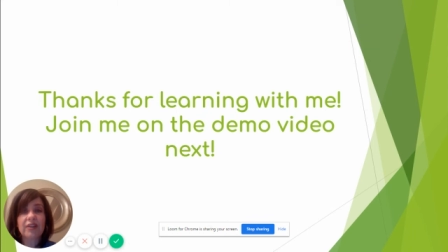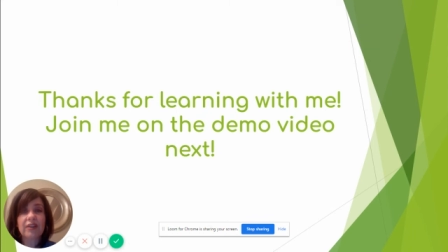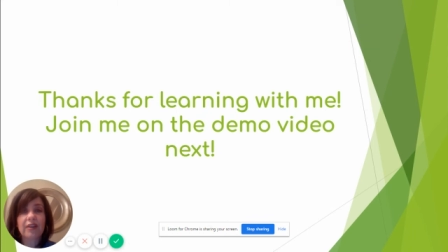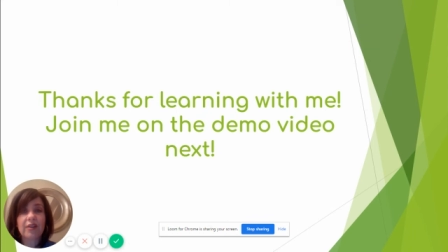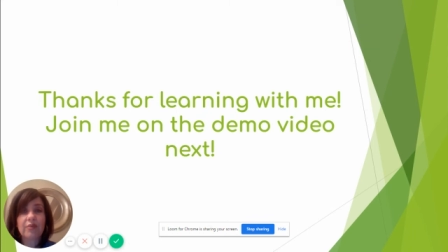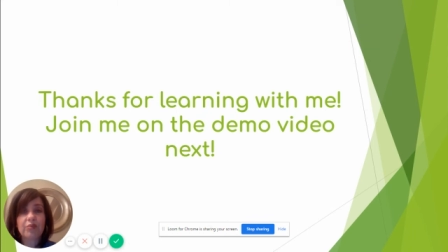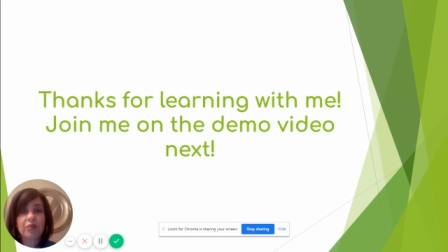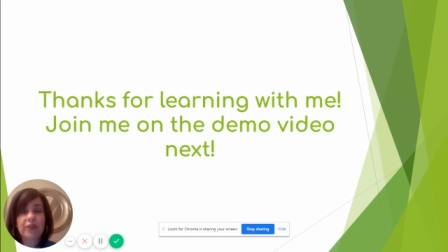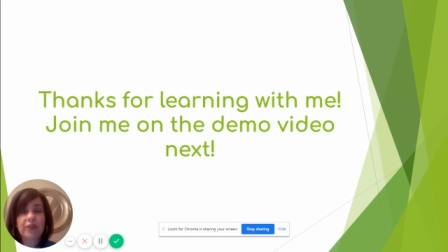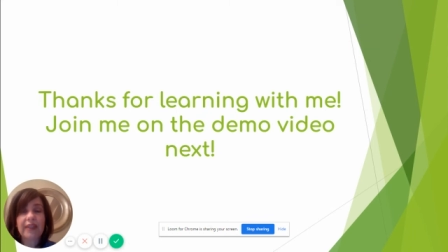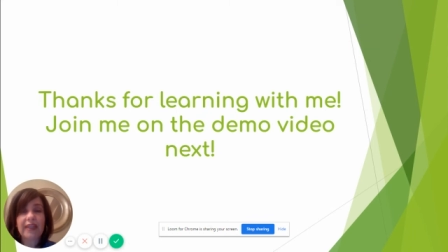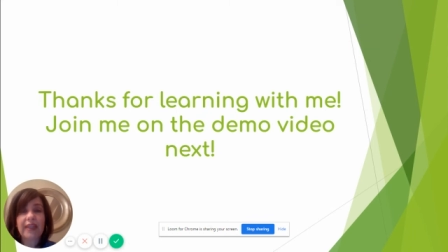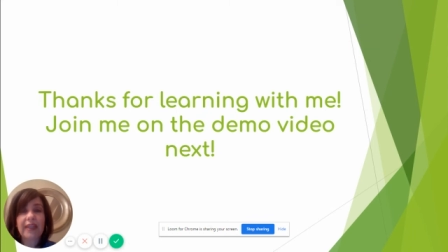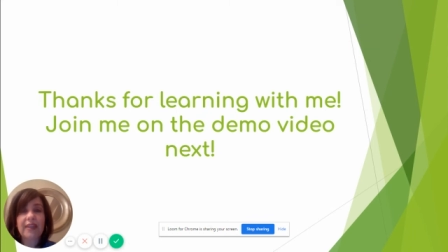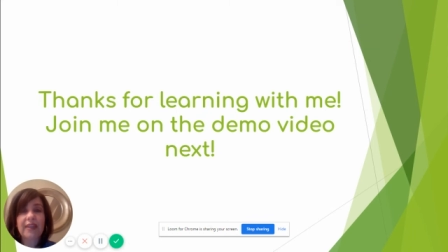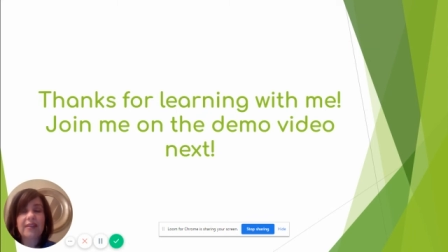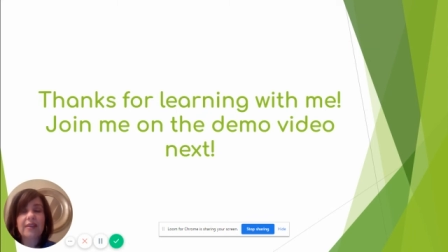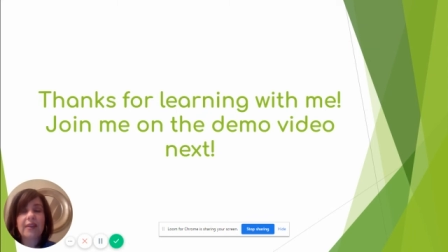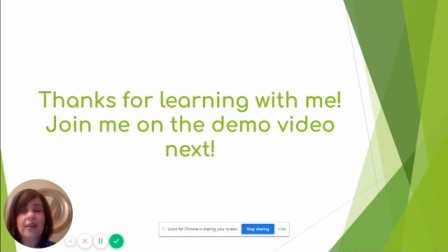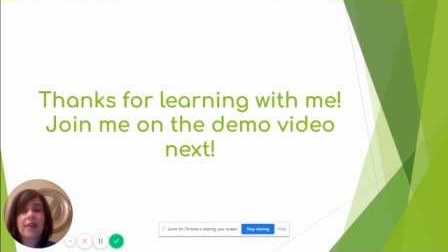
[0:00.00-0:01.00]
to
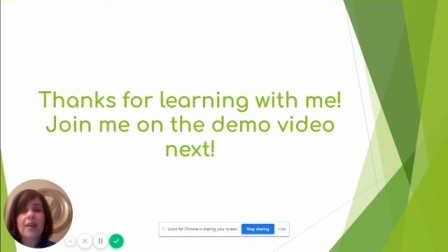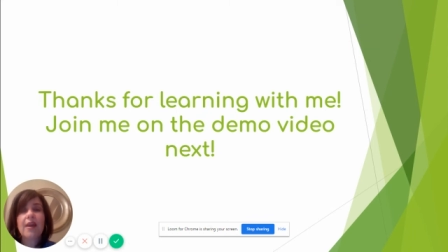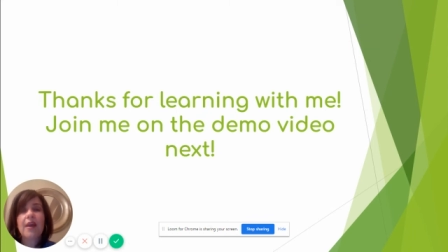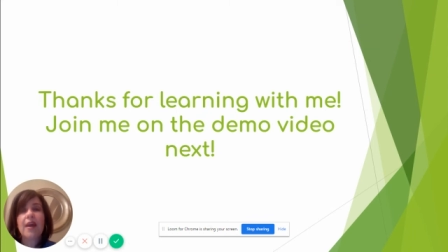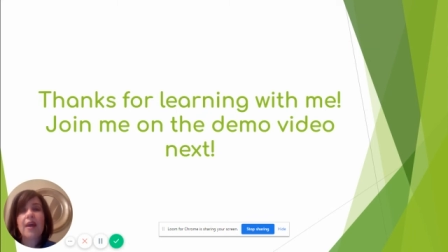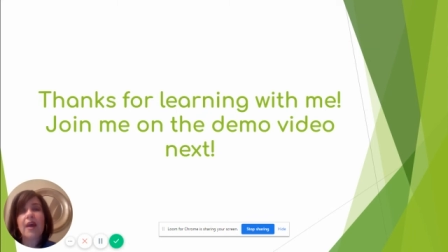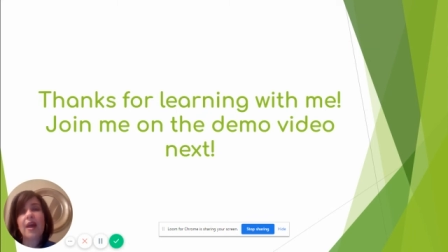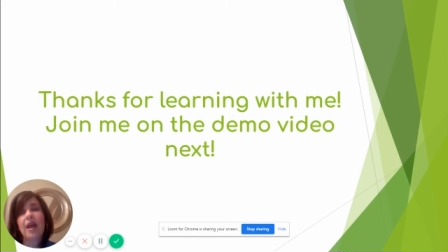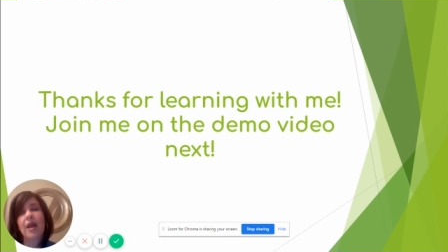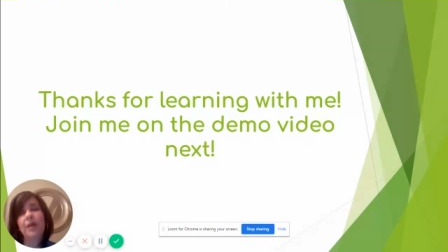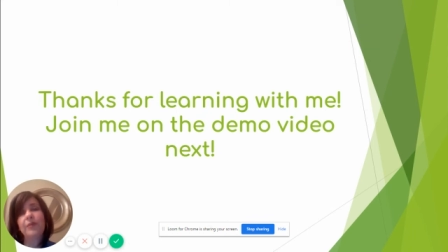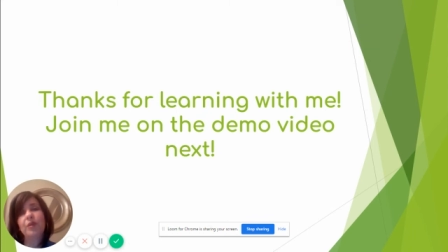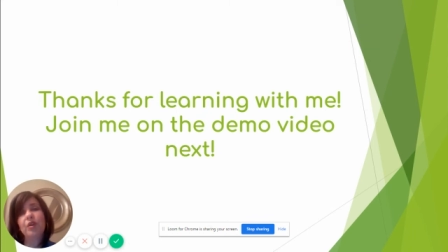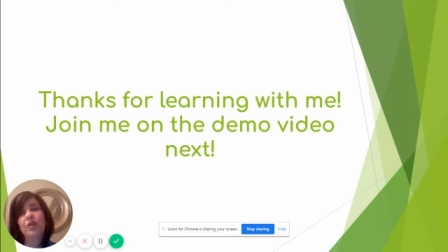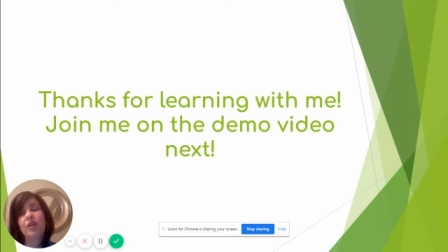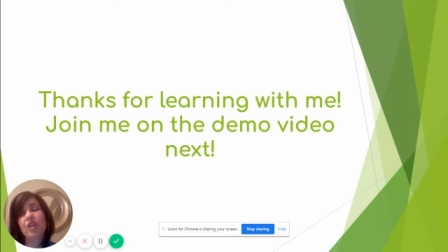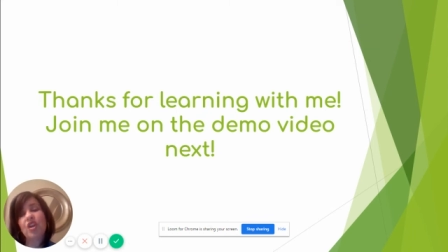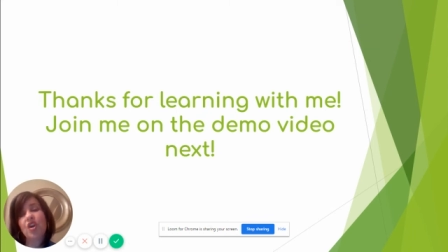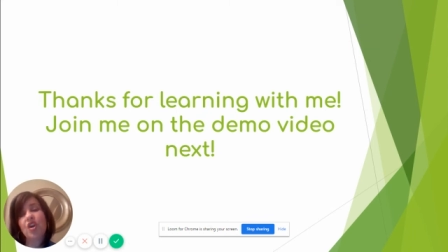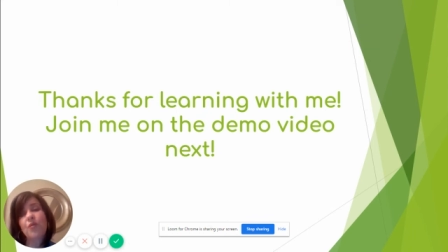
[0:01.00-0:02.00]
complete. You
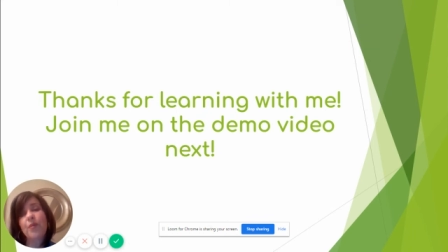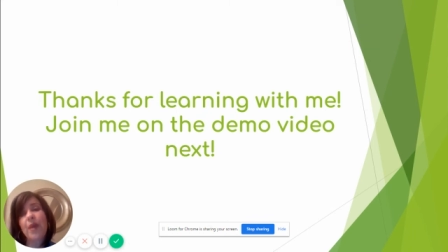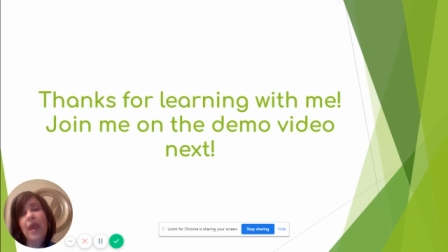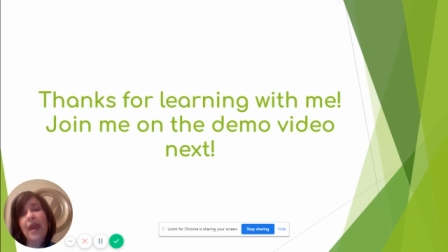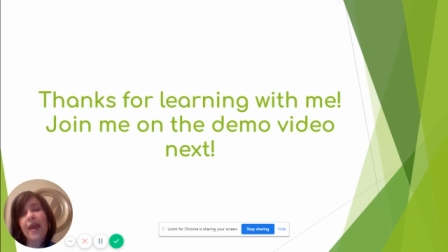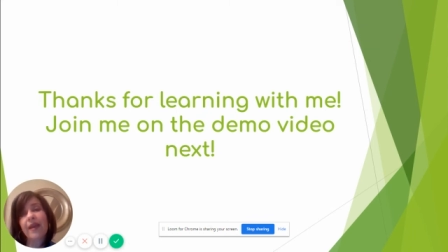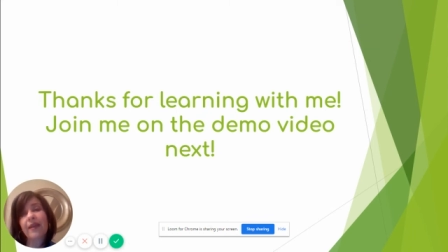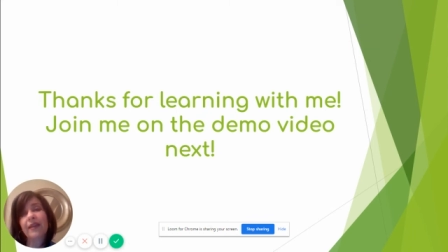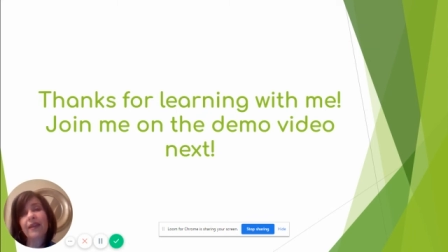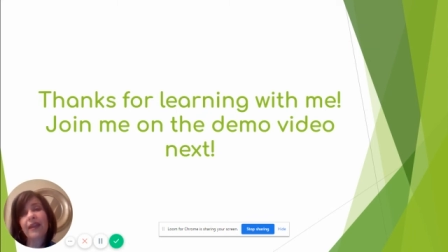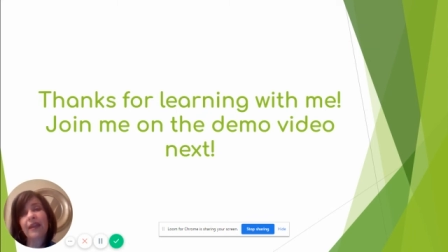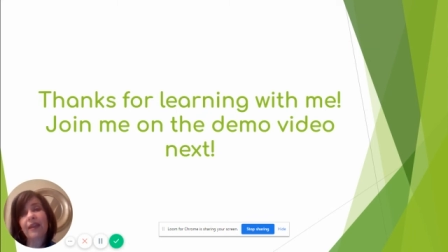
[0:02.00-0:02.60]
can go back